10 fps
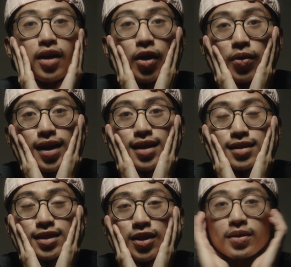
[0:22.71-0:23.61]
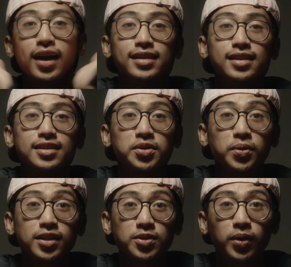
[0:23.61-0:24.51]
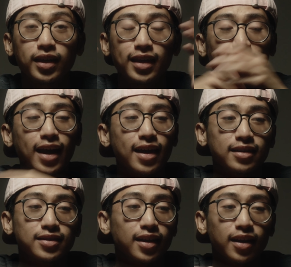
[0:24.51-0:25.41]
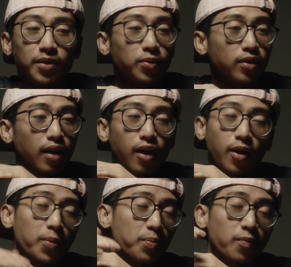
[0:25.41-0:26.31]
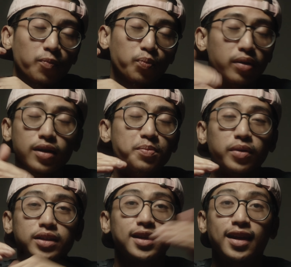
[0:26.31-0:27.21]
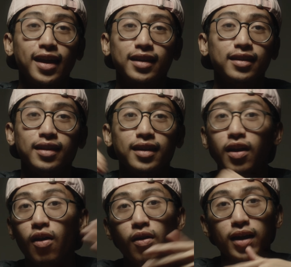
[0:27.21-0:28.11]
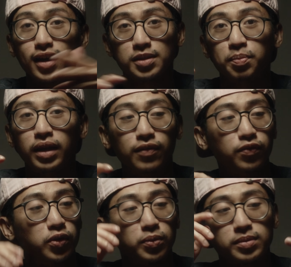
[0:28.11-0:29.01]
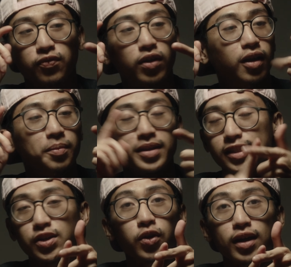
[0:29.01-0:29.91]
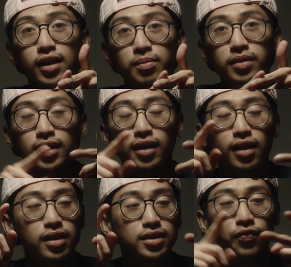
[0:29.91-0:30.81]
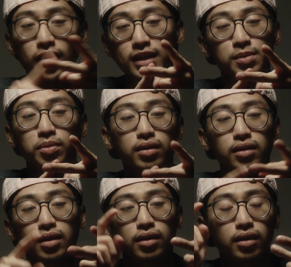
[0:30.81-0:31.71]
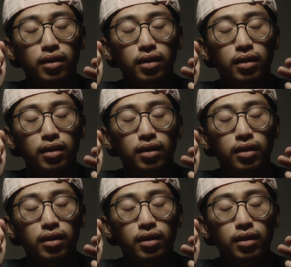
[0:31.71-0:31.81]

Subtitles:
Alright, so guys, it's 2020 and today we're all pretty much connected in all kinds of platforms, from Instagram to Facebook